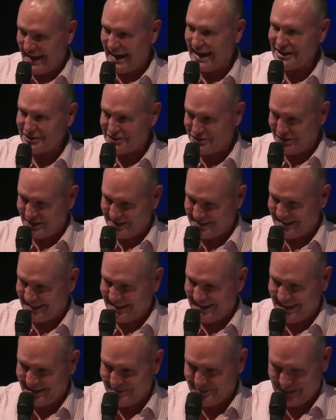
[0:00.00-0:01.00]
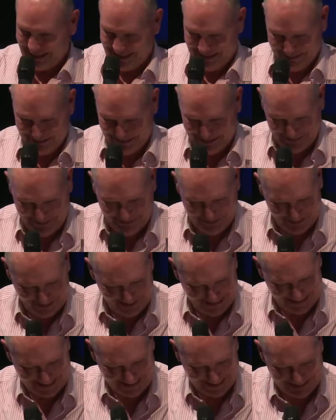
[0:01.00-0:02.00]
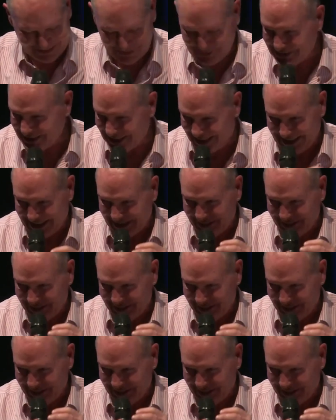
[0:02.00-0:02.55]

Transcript: you extra tonight, by the way. Fucking don't tell